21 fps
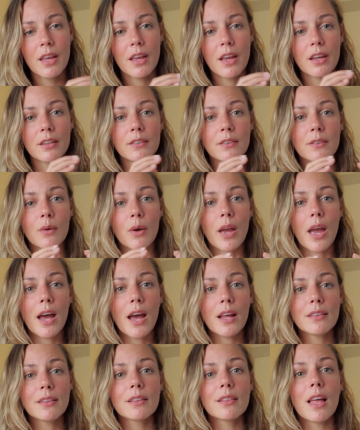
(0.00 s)
And so I
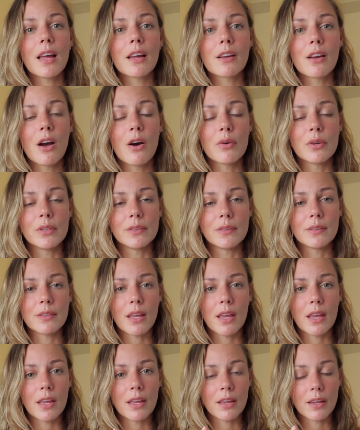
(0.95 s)
had to let go and
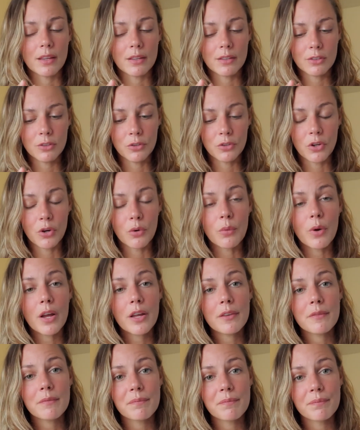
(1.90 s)
say, you know
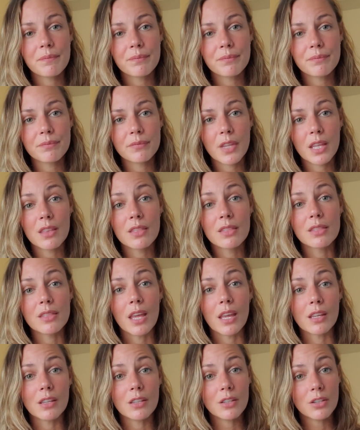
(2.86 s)
what?
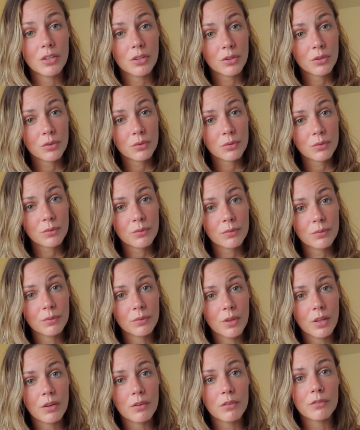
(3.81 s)
Thank you
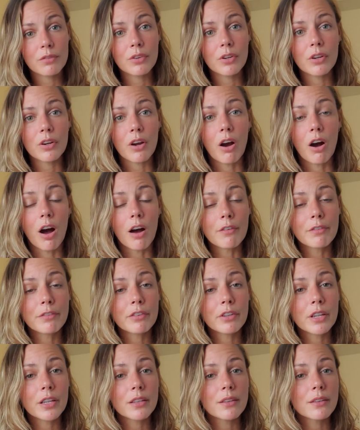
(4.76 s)
for
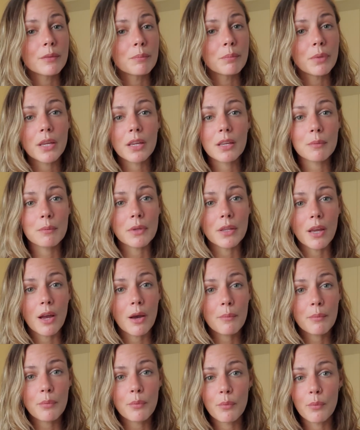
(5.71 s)
offering to pick me
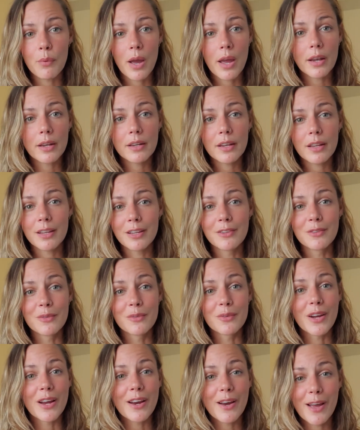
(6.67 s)
up when and
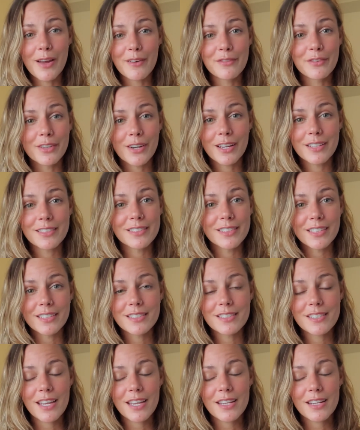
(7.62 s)
wherever I
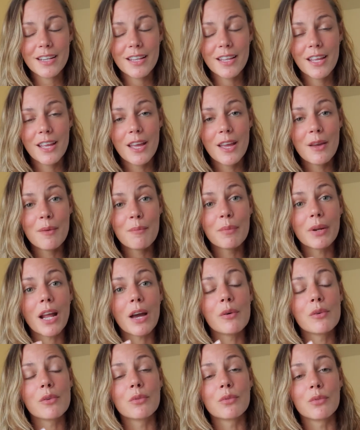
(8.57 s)
dictate, but
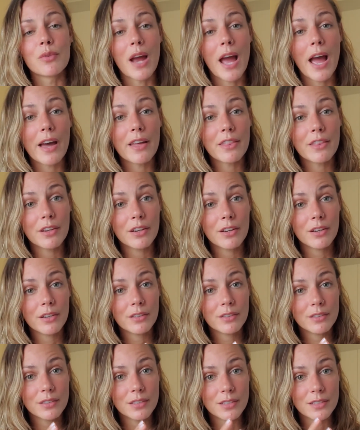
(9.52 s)
I would
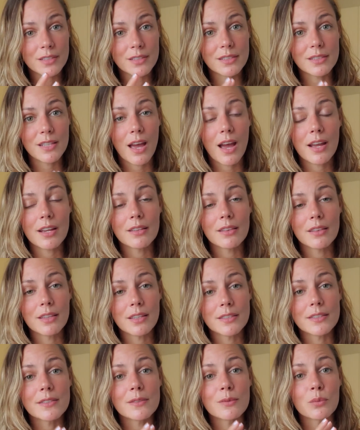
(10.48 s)
rather decide
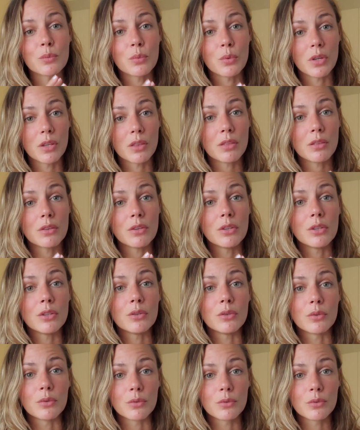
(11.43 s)
this with
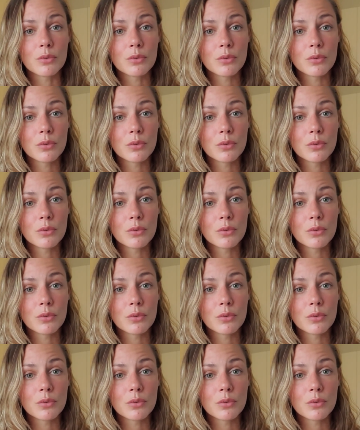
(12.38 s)
you.